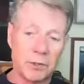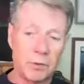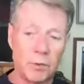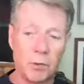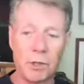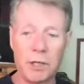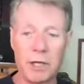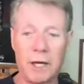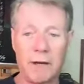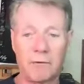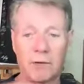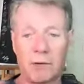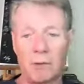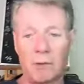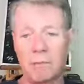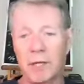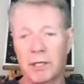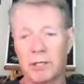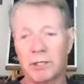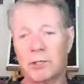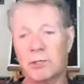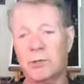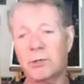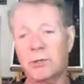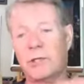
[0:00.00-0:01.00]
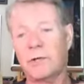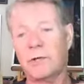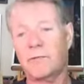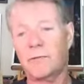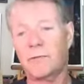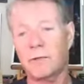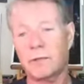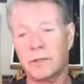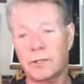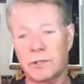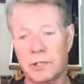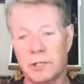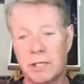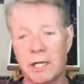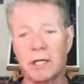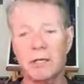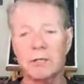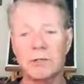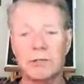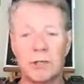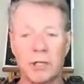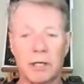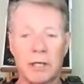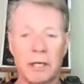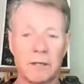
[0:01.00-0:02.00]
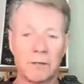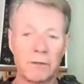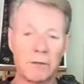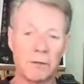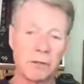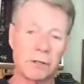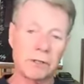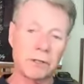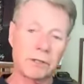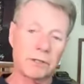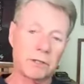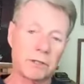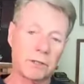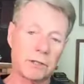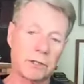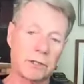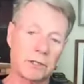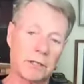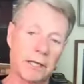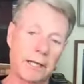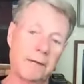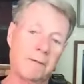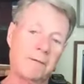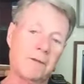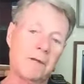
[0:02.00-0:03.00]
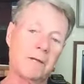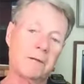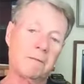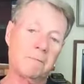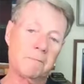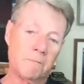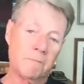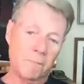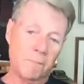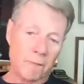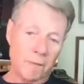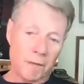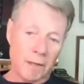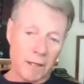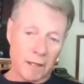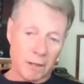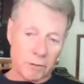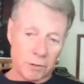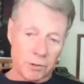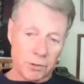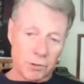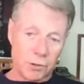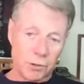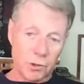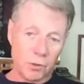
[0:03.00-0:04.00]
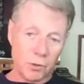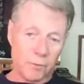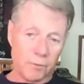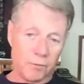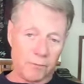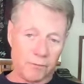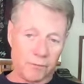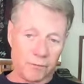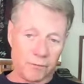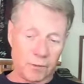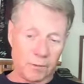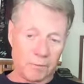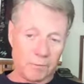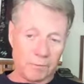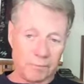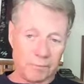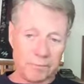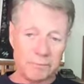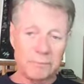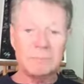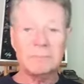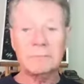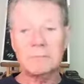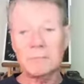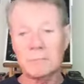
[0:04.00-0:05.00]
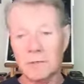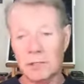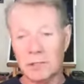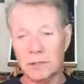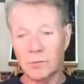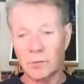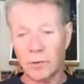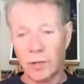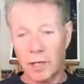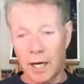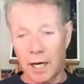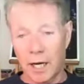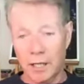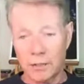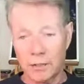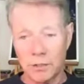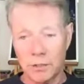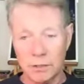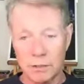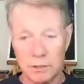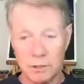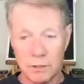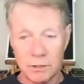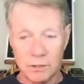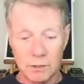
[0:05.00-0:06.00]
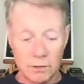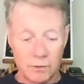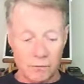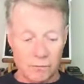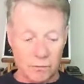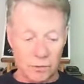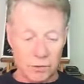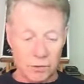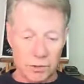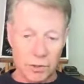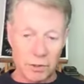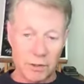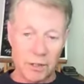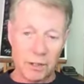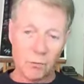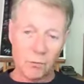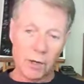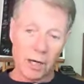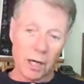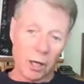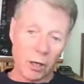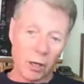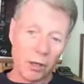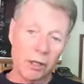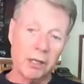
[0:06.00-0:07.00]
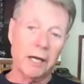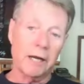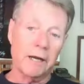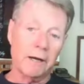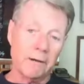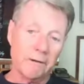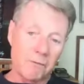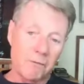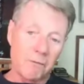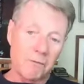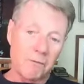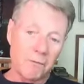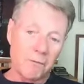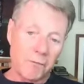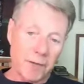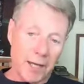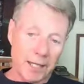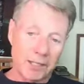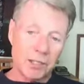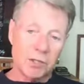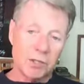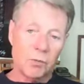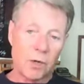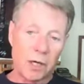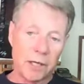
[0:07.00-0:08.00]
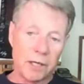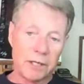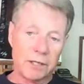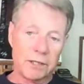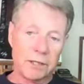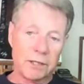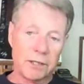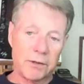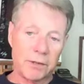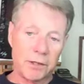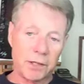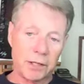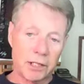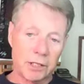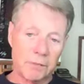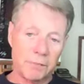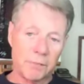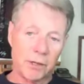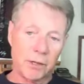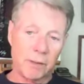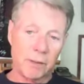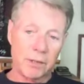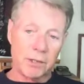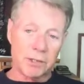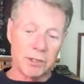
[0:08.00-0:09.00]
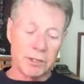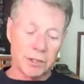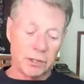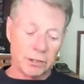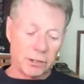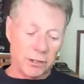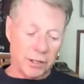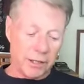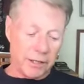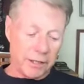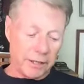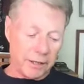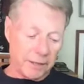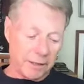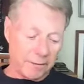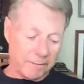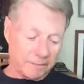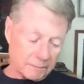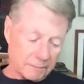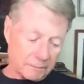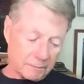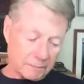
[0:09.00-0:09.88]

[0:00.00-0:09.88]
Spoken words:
You wouldn't have to mix 2 different cells together. You could just take the soup from these reactions and so forth. So they went looking. That's why they did the experiments that they did.